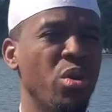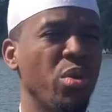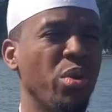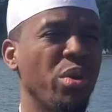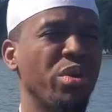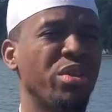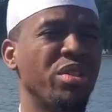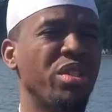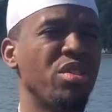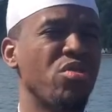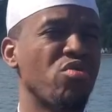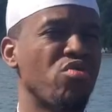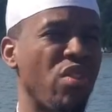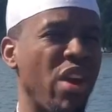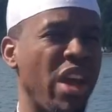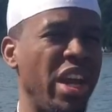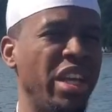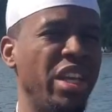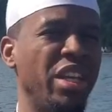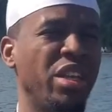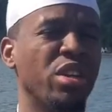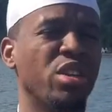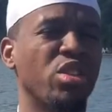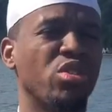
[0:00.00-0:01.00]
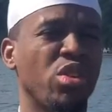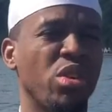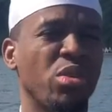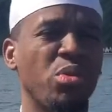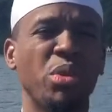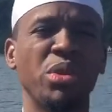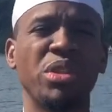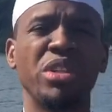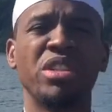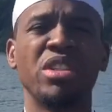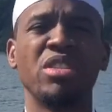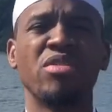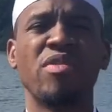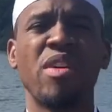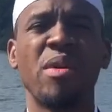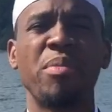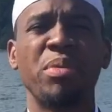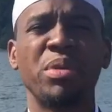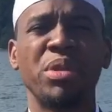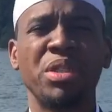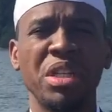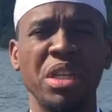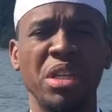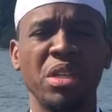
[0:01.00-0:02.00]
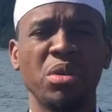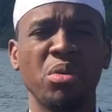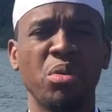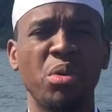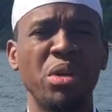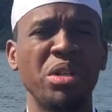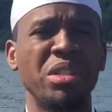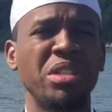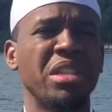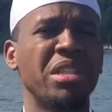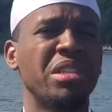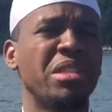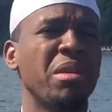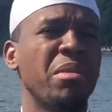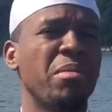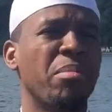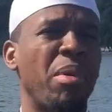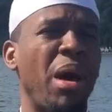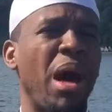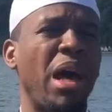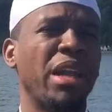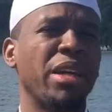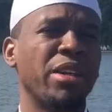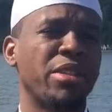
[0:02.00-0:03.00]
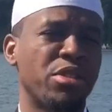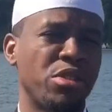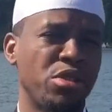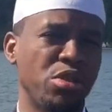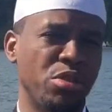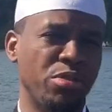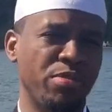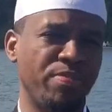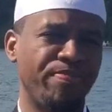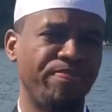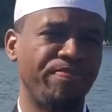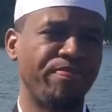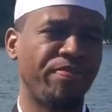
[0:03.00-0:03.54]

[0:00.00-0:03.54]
When you see rain in your dream, what does it represent? What is it symbolic to?